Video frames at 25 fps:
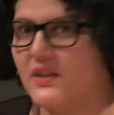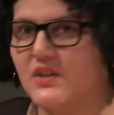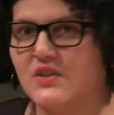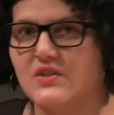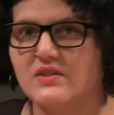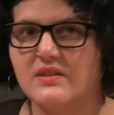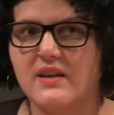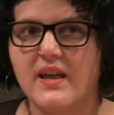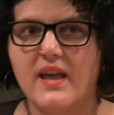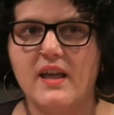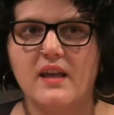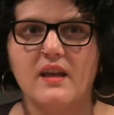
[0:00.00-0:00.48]
They're
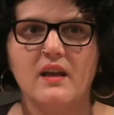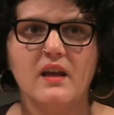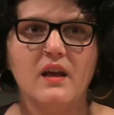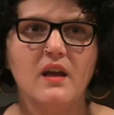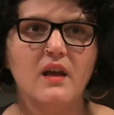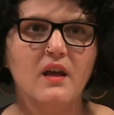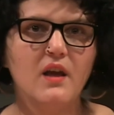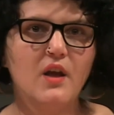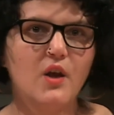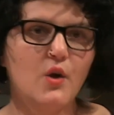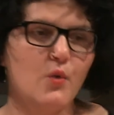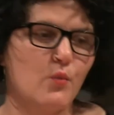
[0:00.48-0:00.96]
saying,
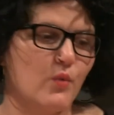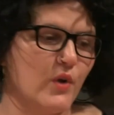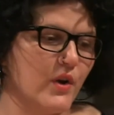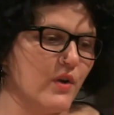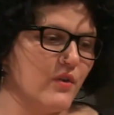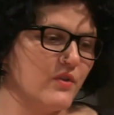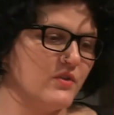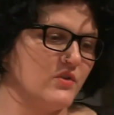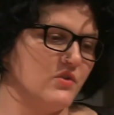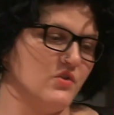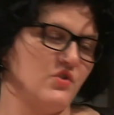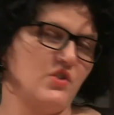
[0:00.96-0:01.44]
we're
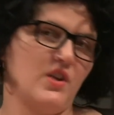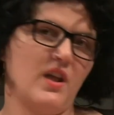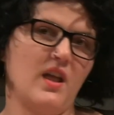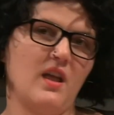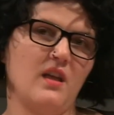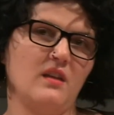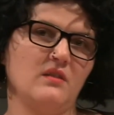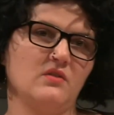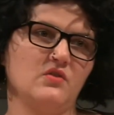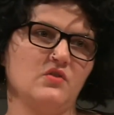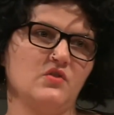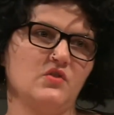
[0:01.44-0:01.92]
going to
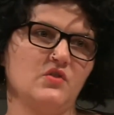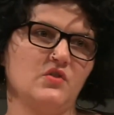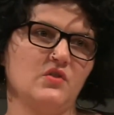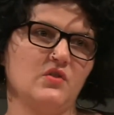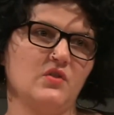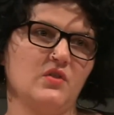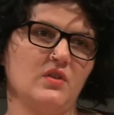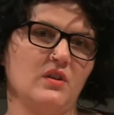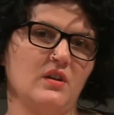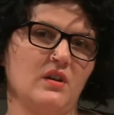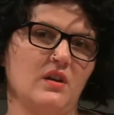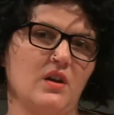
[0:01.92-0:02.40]
change
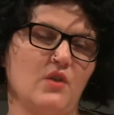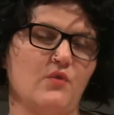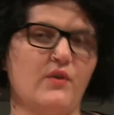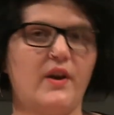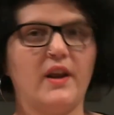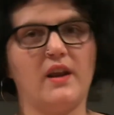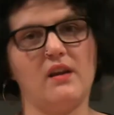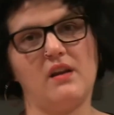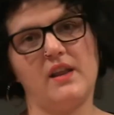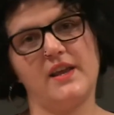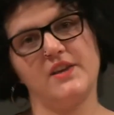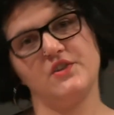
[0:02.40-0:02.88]
a
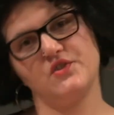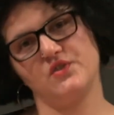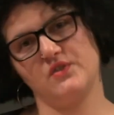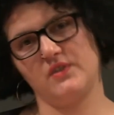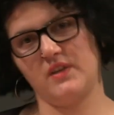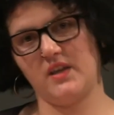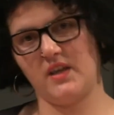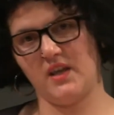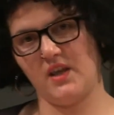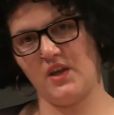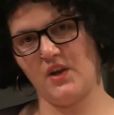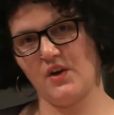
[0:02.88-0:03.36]

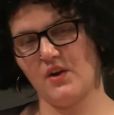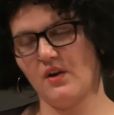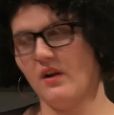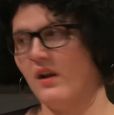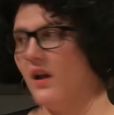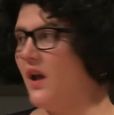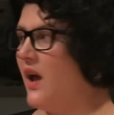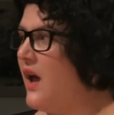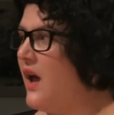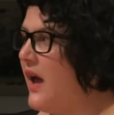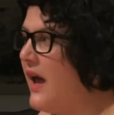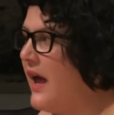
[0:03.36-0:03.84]
regulation
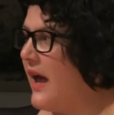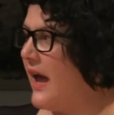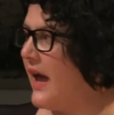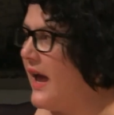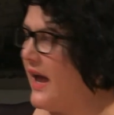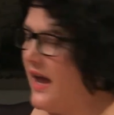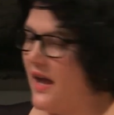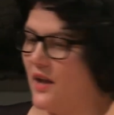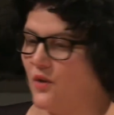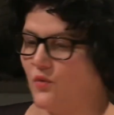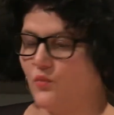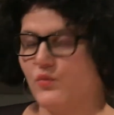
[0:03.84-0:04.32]
here,
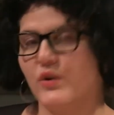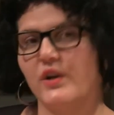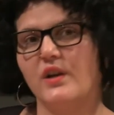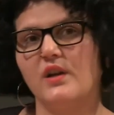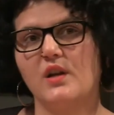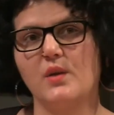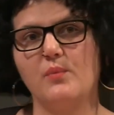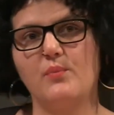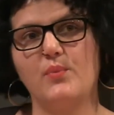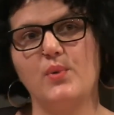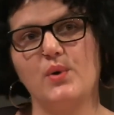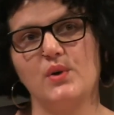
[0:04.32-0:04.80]
and we're
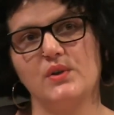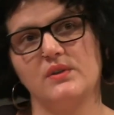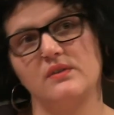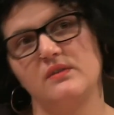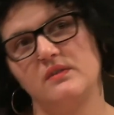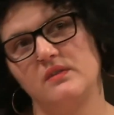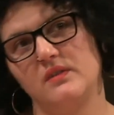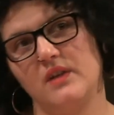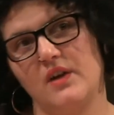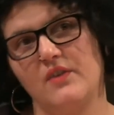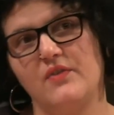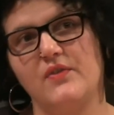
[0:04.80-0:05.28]
going to
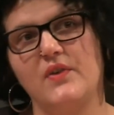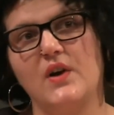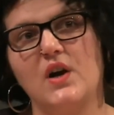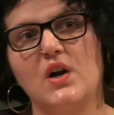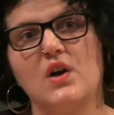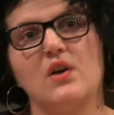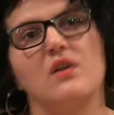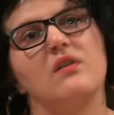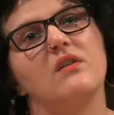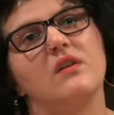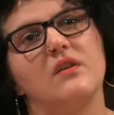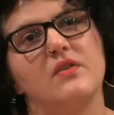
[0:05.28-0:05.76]
put a
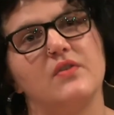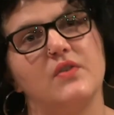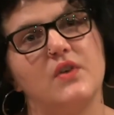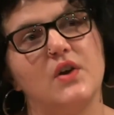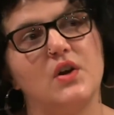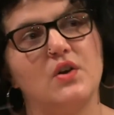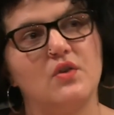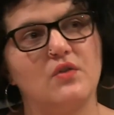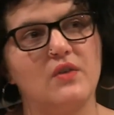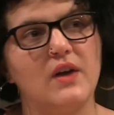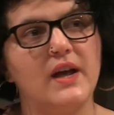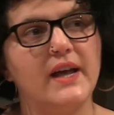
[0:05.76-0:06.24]

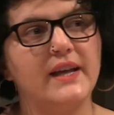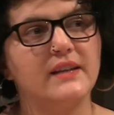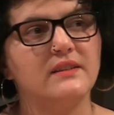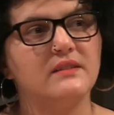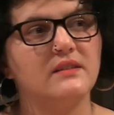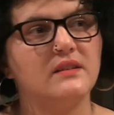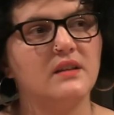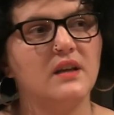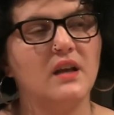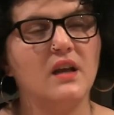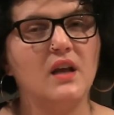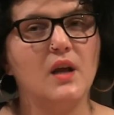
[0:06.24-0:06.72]
far
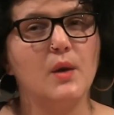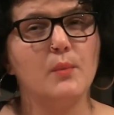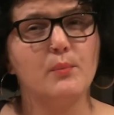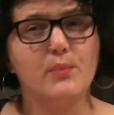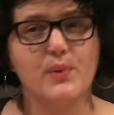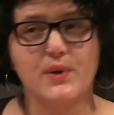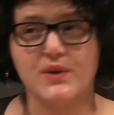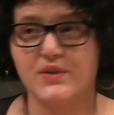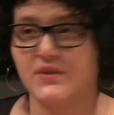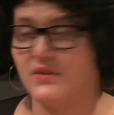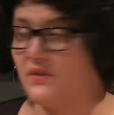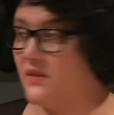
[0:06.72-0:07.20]
right
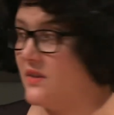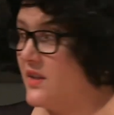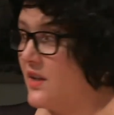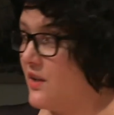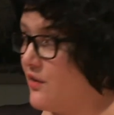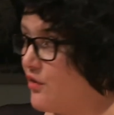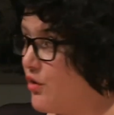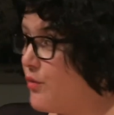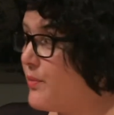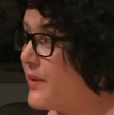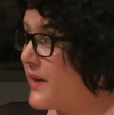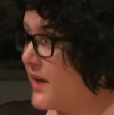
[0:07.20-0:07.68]
person that
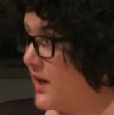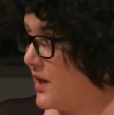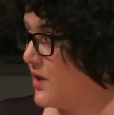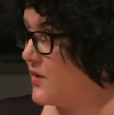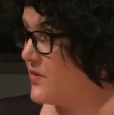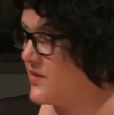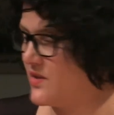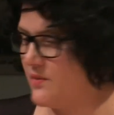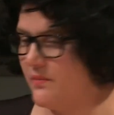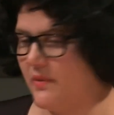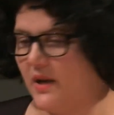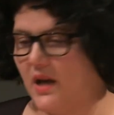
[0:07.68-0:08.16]
nobody
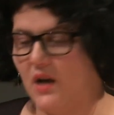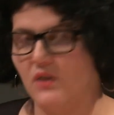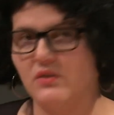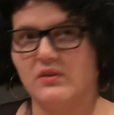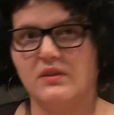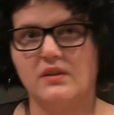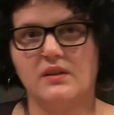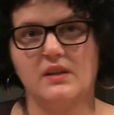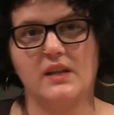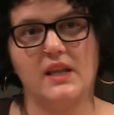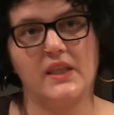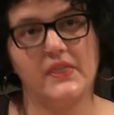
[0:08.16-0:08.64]
knows
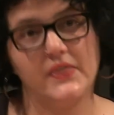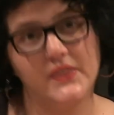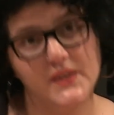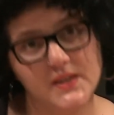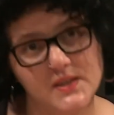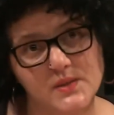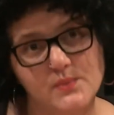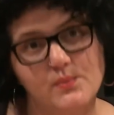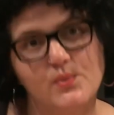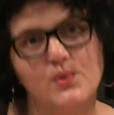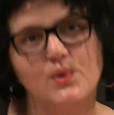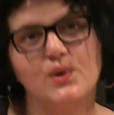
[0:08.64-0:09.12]
about in
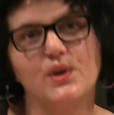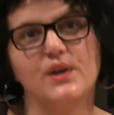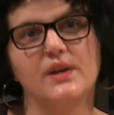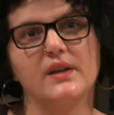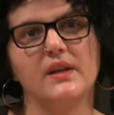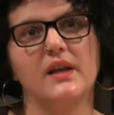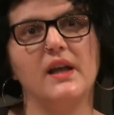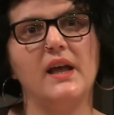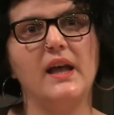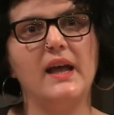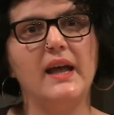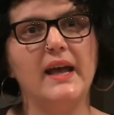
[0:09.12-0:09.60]
this
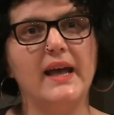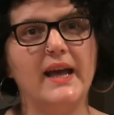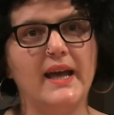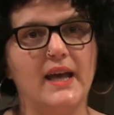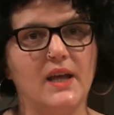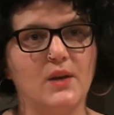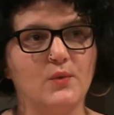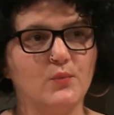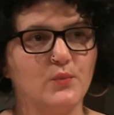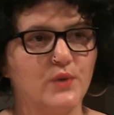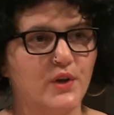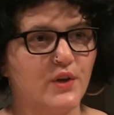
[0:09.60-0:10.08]
board,
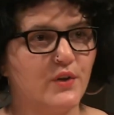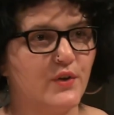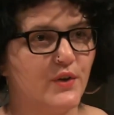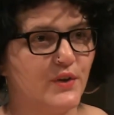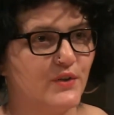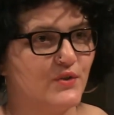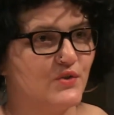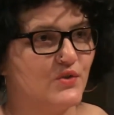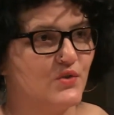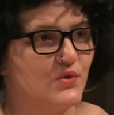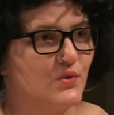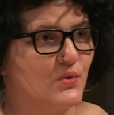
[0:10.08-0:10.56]
and we're
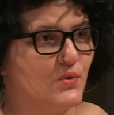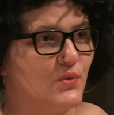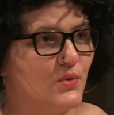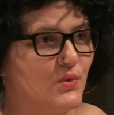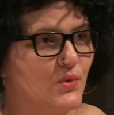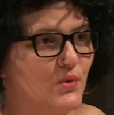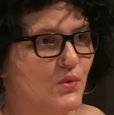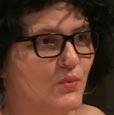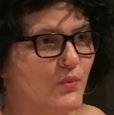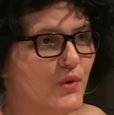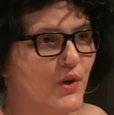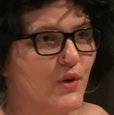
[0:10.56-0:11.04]
going
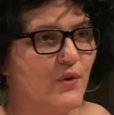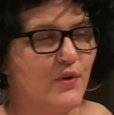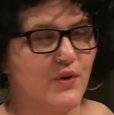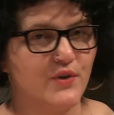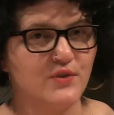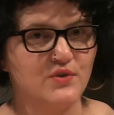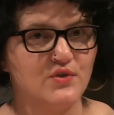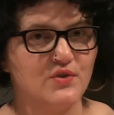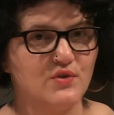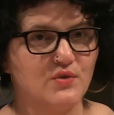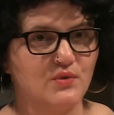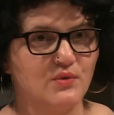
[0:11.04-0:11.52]

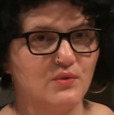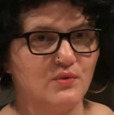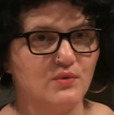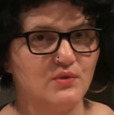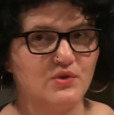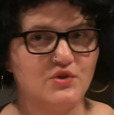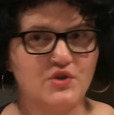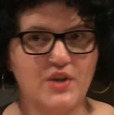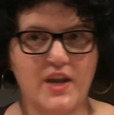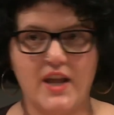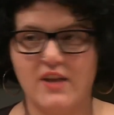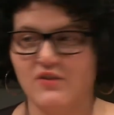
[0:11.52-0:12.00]

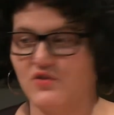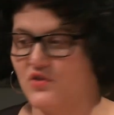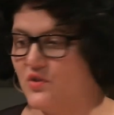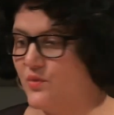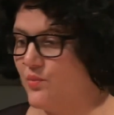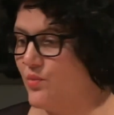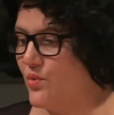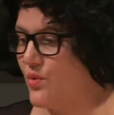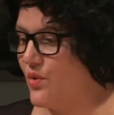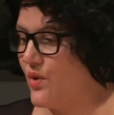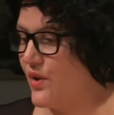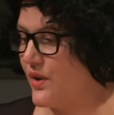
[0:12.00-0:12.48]
to change
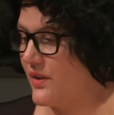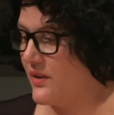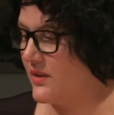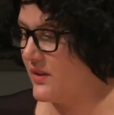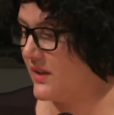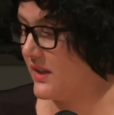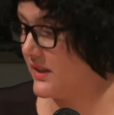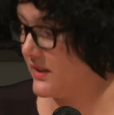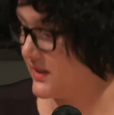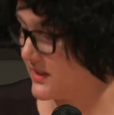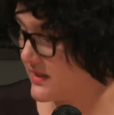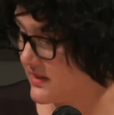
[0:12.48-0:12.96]
the board
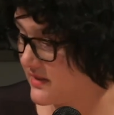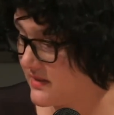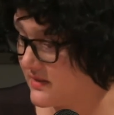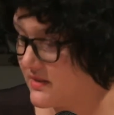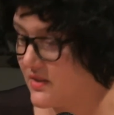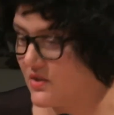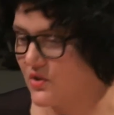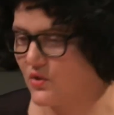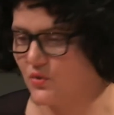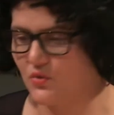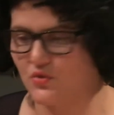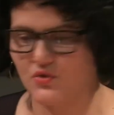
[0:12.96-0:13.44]
in this
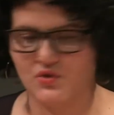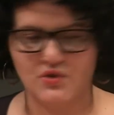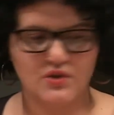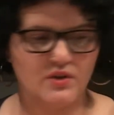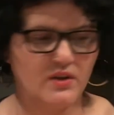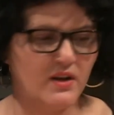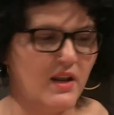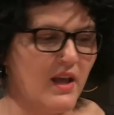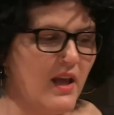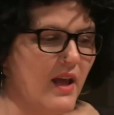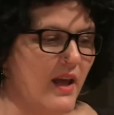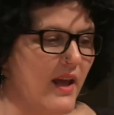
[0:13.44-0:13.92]

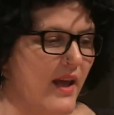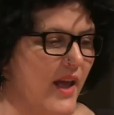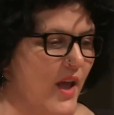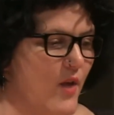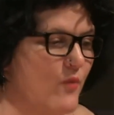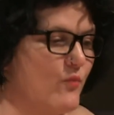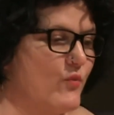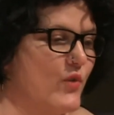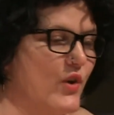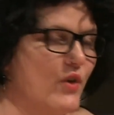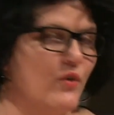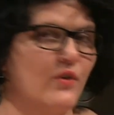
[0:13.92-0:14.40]
institution,
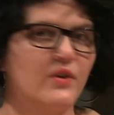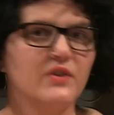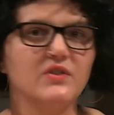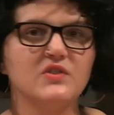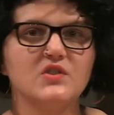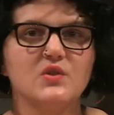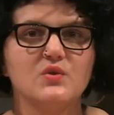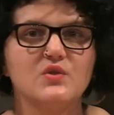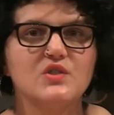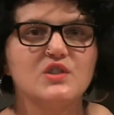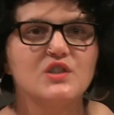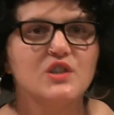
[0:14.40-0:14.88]
and
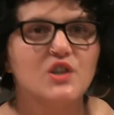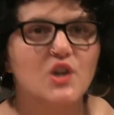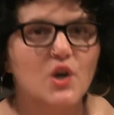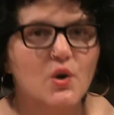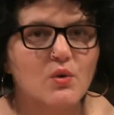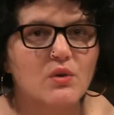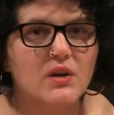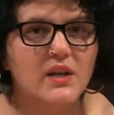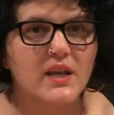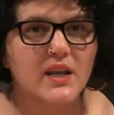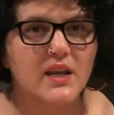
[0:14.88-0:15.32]
so slowly,